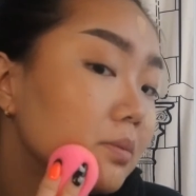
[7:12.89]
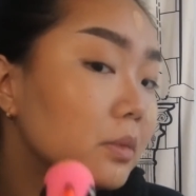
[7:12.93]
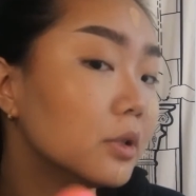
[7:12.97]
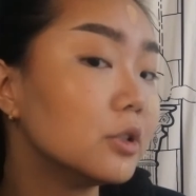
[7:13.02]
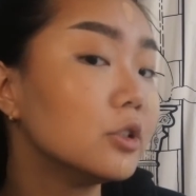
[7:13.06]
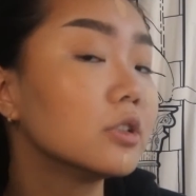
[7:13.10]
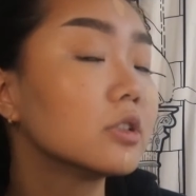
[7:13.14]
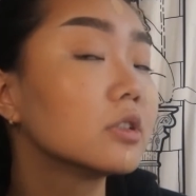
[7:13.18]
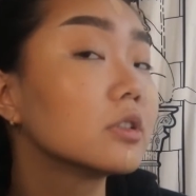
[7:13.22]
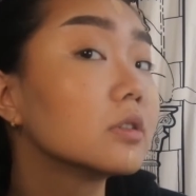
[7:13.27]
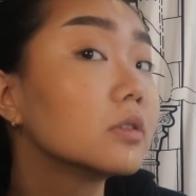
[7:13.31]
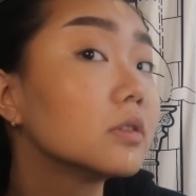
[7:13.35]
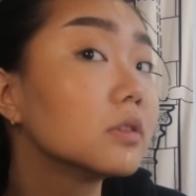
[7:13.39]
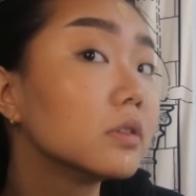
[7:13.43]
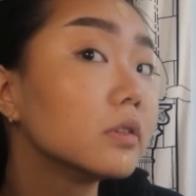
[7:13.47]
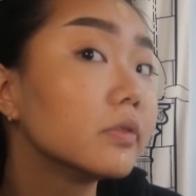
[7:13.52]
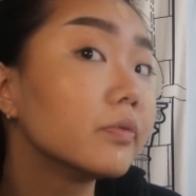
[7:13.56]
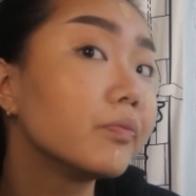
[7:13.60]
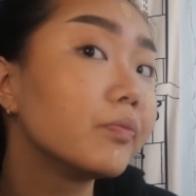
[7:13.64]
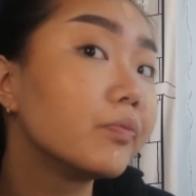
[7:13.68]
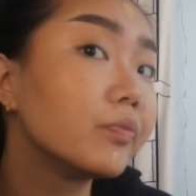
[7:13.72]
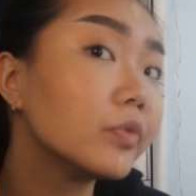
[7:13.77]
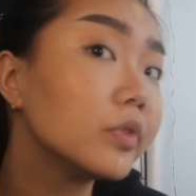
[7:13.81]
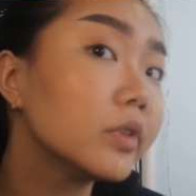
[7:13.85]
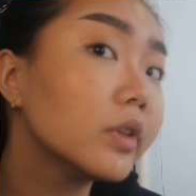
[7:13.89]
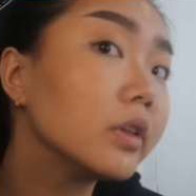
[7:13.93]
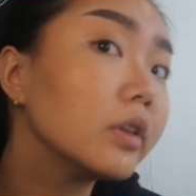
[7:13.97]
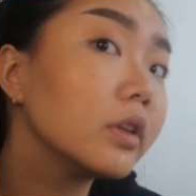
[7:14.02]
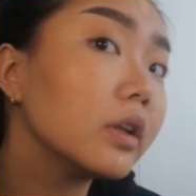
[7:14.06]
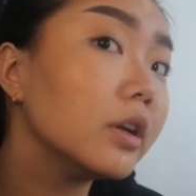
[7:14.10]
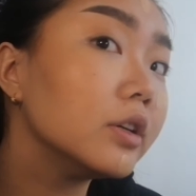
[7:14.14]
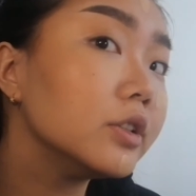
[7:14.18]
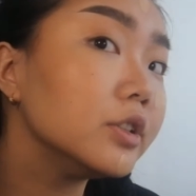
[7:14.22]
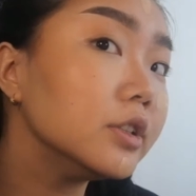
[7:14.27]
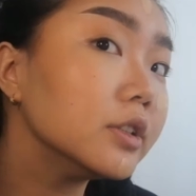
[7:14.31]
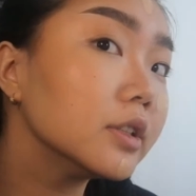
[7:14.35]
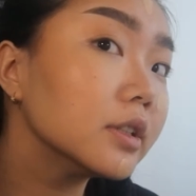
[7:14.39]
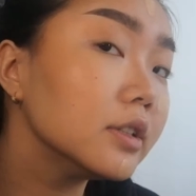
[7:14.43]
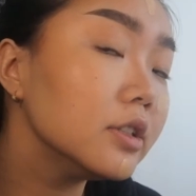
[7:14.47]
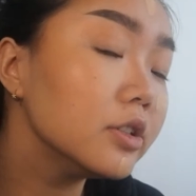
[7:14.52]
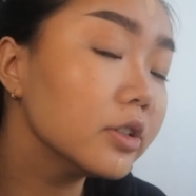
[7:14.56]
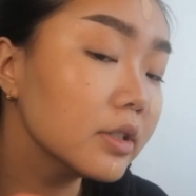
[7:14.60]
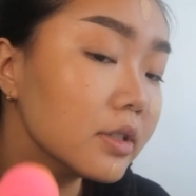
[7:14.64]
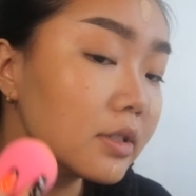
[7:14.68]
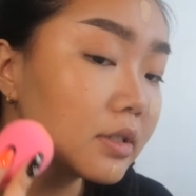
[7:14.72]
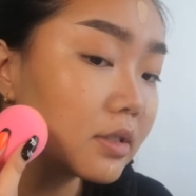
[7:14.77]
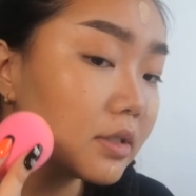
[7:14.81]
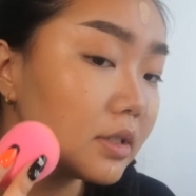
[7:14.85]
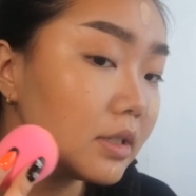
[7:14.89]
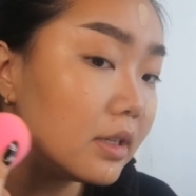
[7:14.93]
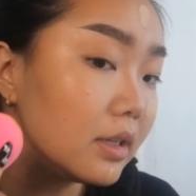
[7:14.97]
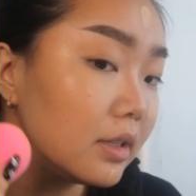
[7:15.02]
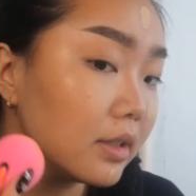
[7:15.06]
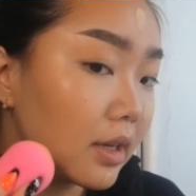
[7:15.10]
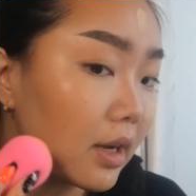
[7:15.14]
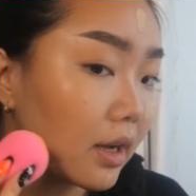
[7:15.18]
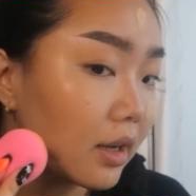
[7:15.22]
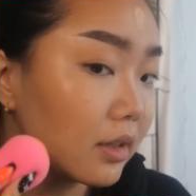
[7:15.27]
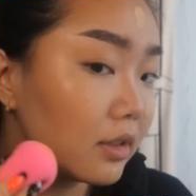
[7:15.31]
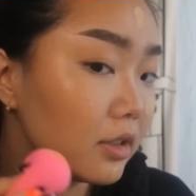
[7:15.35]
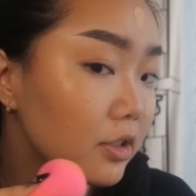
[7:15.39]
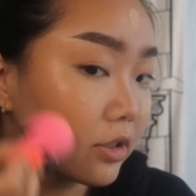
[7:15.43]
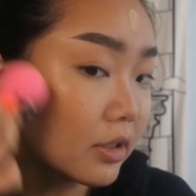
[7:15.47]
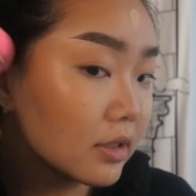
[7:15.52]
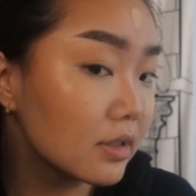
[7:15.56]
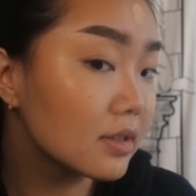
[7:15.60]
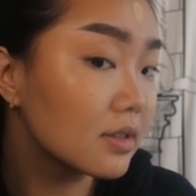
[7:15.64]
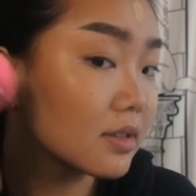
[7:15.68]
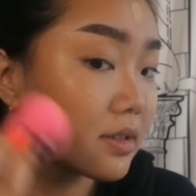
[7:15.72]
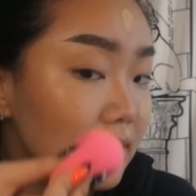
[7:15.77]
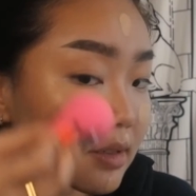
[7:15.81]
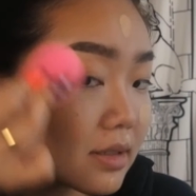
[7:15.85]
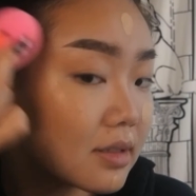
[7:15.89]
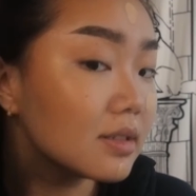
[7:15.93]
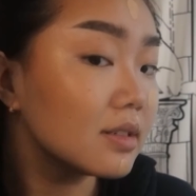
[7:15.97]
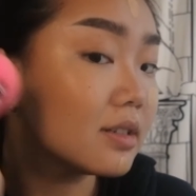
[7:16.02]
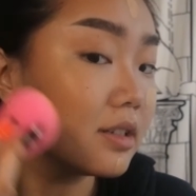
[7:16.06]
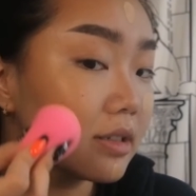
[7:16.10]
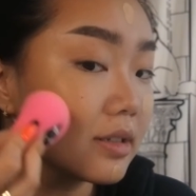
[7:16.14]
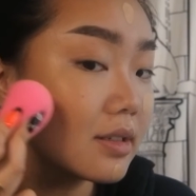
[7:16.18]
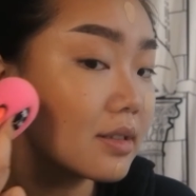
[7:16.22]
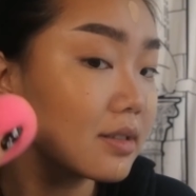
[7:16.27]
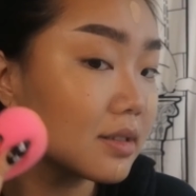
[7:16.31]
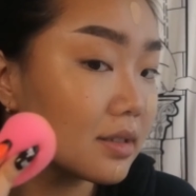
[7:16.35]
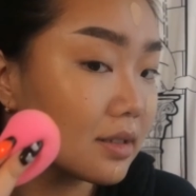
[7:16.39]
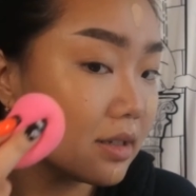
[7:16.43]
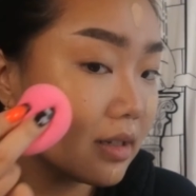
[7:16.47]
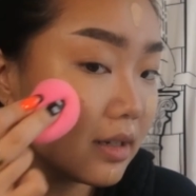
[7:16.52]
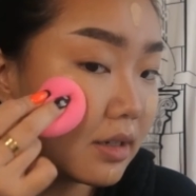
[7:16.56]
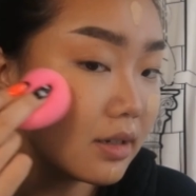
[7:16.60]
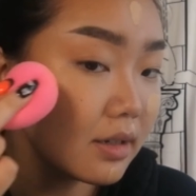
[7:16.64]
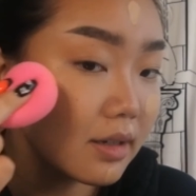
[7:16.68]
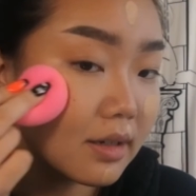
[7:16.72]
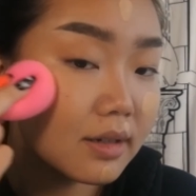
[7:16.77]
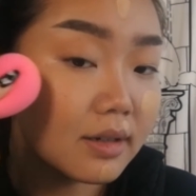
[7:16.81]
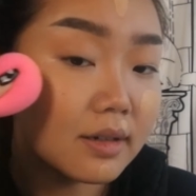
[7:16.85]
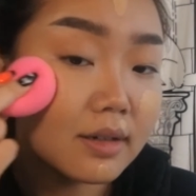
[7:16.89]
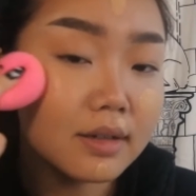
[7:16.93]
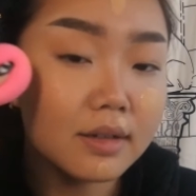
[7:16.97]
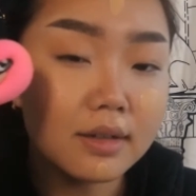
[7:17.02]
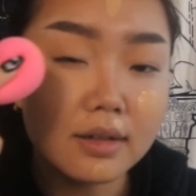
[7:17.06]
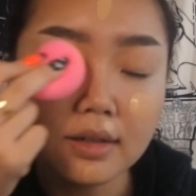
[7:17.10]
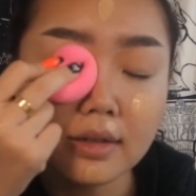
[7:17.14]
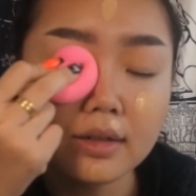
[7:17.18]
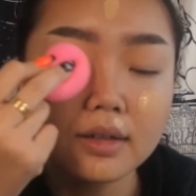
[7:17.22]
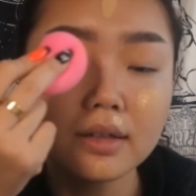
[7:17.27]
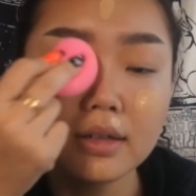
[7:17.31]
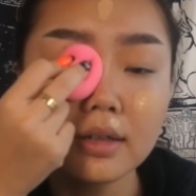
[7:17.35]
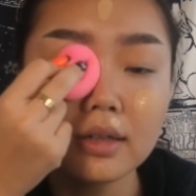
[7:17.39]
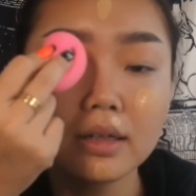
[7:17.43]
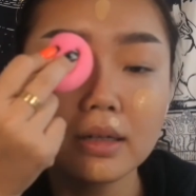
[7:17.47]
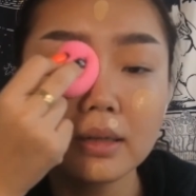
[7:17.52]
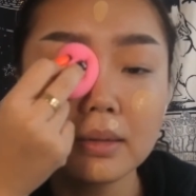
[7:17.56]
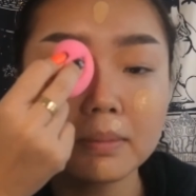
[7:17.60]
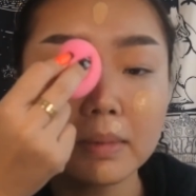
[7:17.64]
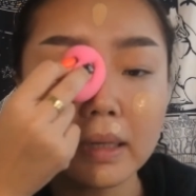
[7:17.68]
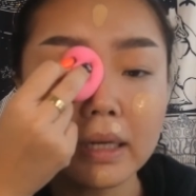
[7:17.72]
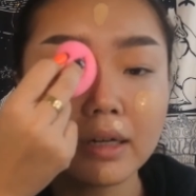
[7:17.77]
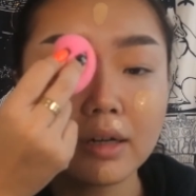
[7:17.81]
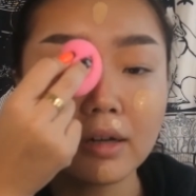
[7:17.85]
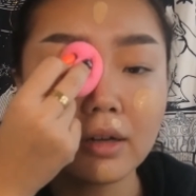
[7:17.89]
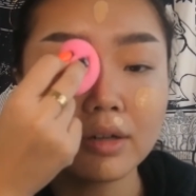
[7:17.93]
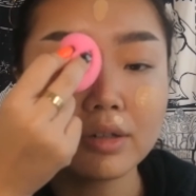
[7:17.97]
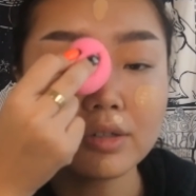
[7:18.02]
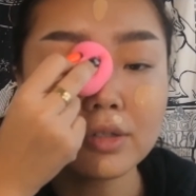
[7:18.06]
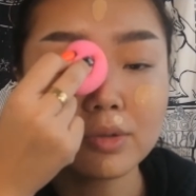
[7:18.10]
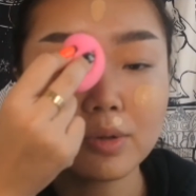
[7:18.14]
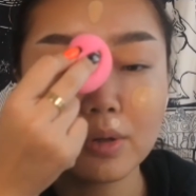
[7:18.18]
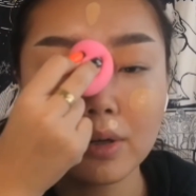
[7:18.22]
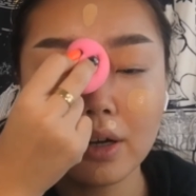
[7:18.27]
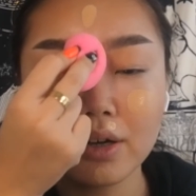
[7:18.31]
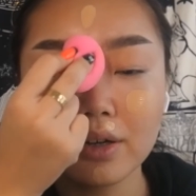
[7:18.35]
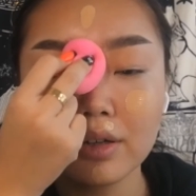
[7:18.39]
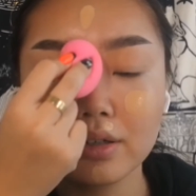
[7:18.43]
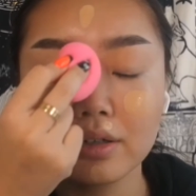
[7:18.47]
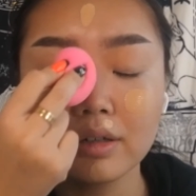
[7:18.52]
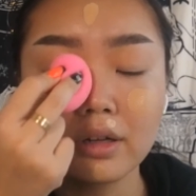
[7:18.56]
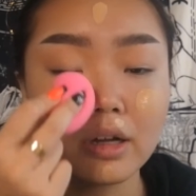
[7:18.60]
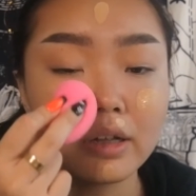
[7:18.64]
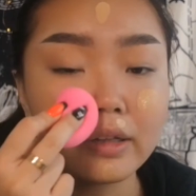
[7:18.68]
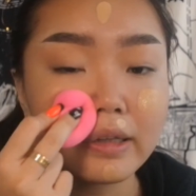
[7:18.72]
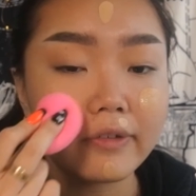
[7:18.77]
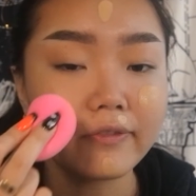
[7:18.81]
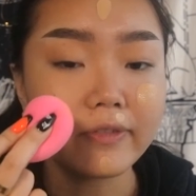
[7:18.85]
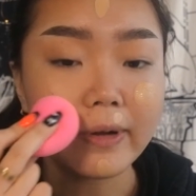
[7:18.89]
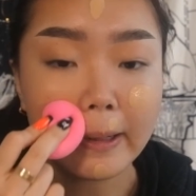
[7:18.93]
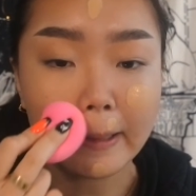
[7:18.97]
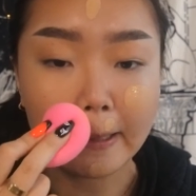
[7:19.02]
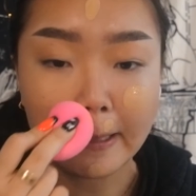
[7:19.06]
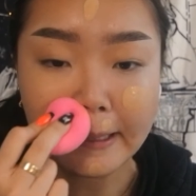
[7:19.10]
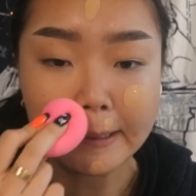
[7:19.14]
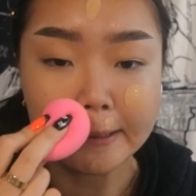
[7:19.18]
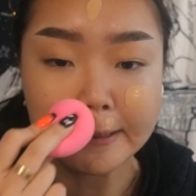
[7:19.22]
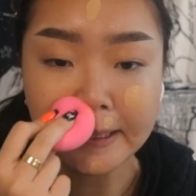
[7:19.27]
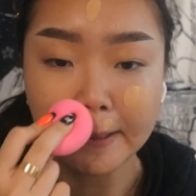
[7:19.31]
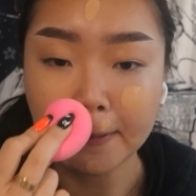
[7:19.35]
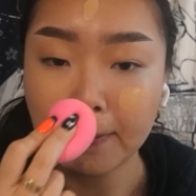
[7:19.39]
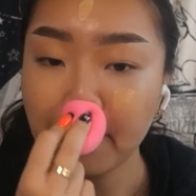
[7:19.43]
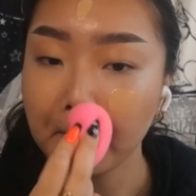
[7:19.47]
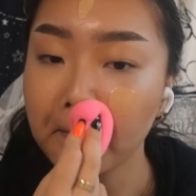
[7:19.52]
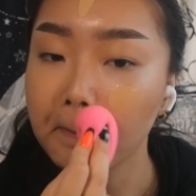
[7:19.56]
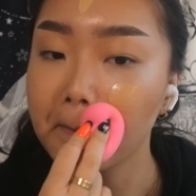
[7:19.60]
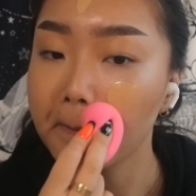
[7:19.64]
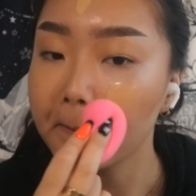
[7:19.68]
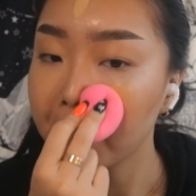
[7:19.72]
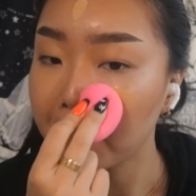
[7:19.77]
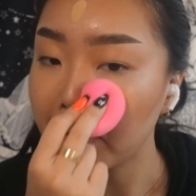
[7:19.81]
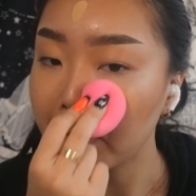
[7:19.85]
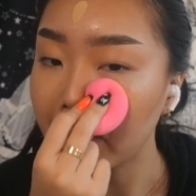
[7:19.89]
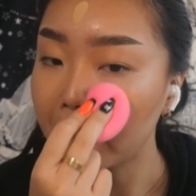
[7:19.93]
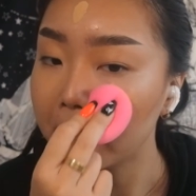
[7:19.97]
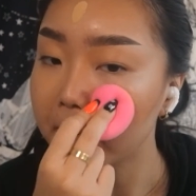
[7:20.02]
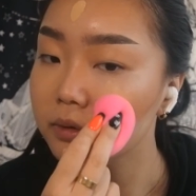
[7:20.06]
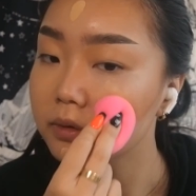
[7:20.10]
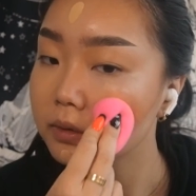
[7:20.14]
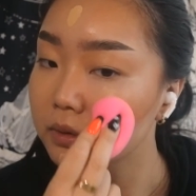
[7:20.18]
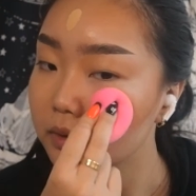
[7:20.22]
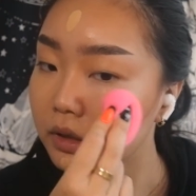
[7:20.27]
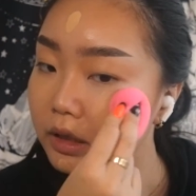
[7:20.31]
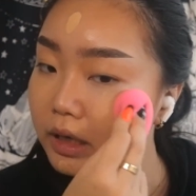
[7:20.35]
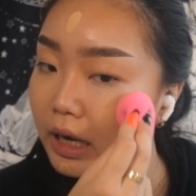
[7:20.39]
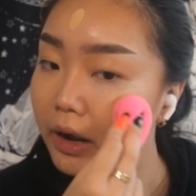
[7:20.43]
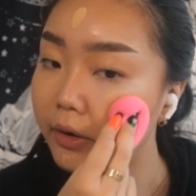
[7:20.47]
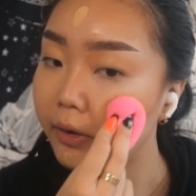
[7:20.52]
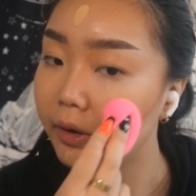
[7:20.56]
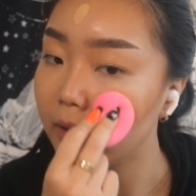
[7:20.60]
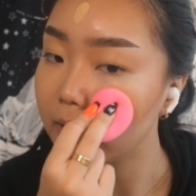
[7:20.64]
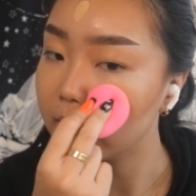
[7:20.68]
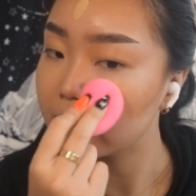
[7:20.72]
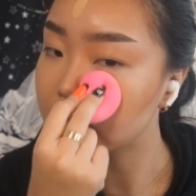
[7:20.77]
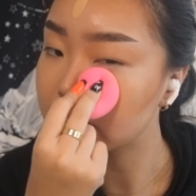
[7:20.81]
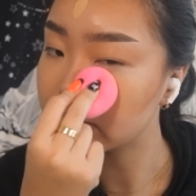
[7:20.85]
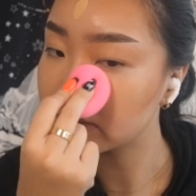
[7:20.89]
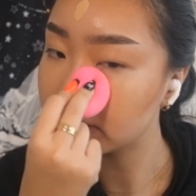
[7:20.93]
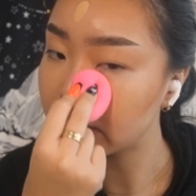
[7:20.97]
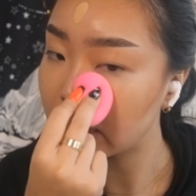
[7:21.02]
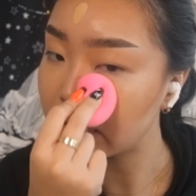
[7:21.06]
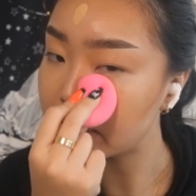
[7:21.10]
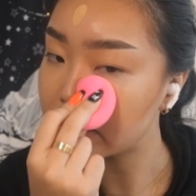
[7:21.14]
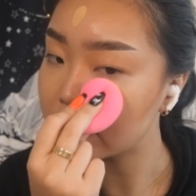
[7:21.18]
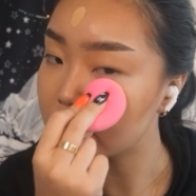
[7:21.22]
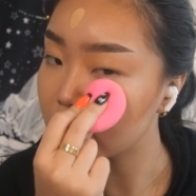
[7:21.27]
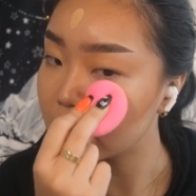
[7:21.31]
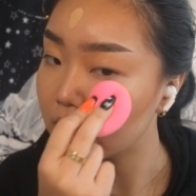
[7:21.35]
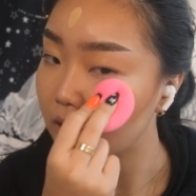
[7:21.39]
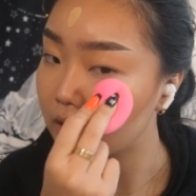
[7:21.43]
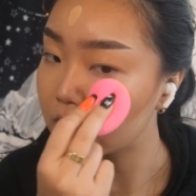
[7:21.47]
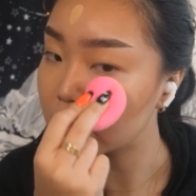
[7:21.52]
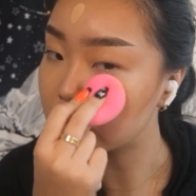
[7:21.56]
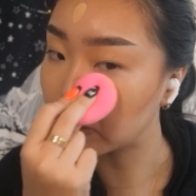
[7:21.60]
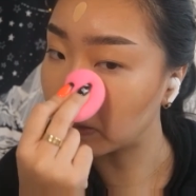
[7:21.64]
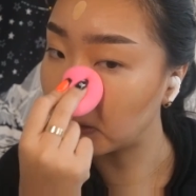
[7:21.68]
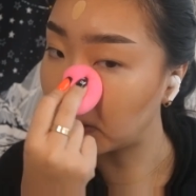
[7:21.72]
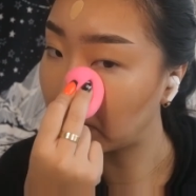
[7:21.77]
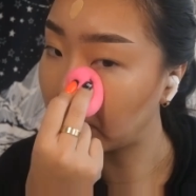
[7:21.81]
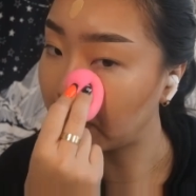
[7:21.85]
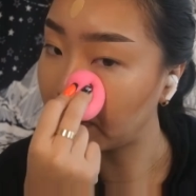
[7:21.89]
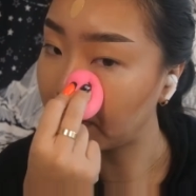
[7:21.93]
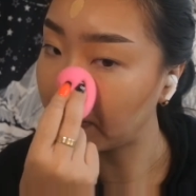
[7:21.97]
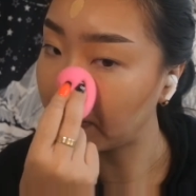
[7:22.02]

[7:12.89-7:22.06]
it just, as you can see that you can still see my contour under all that foundation. But now it looks nice and natural.